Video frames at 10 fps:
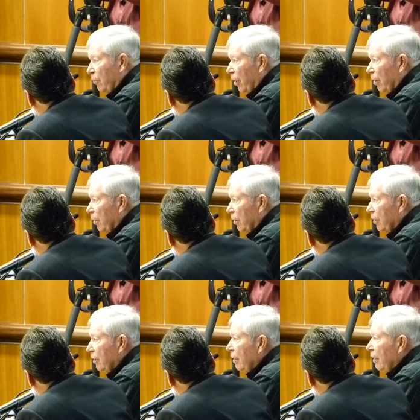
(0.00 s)
development
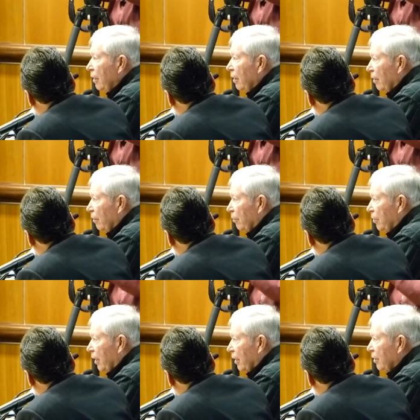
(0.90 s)
of
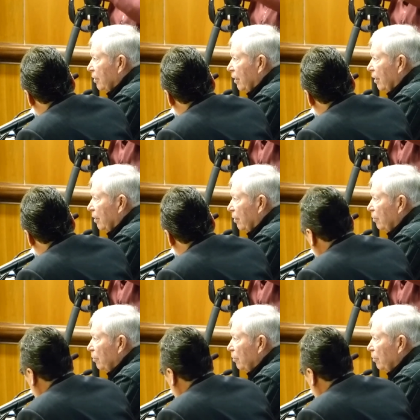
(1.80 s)
Jackson County.